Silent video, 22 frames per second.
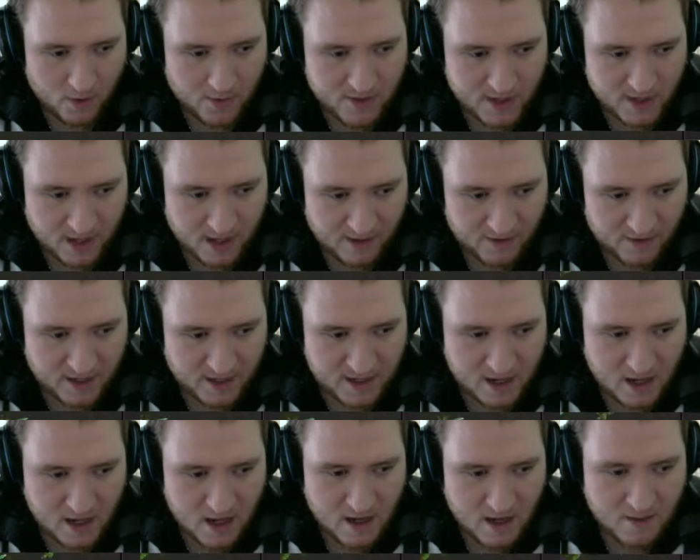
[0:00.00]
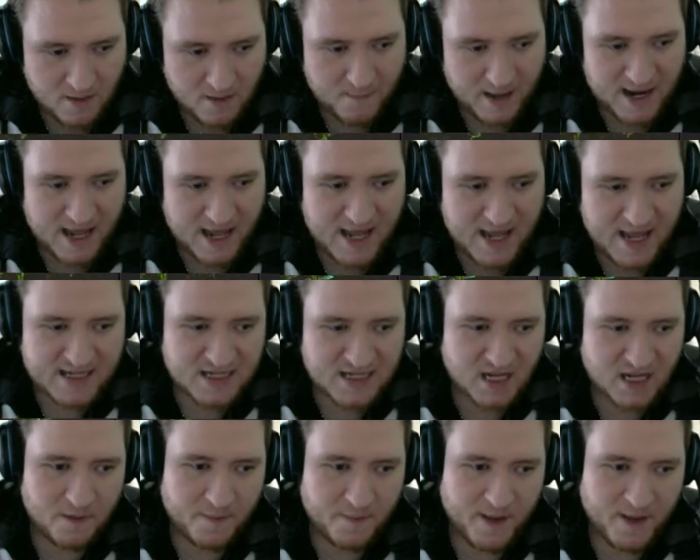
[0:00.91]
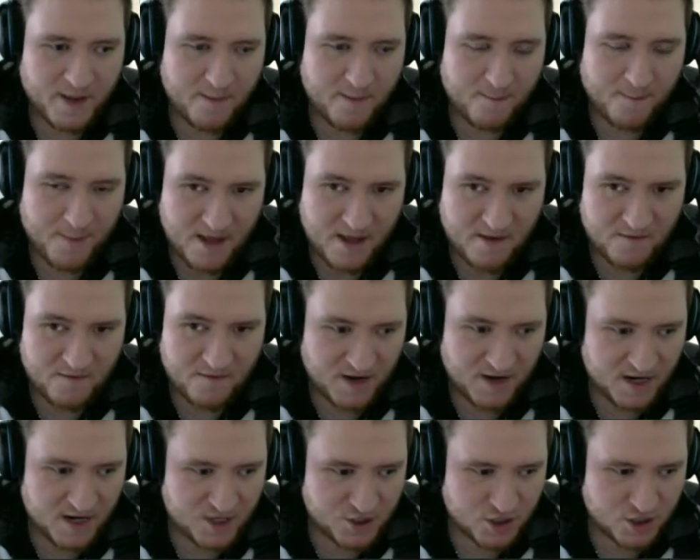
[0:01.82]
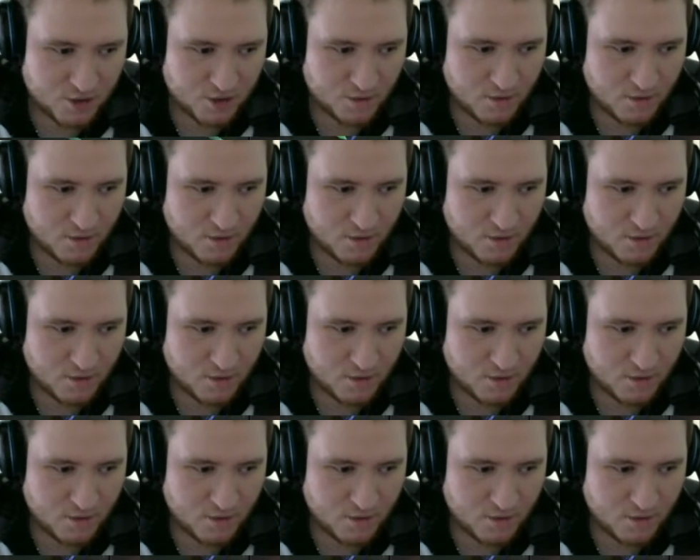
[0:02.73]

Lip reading: leveling, mana is going to be a bit of an issue.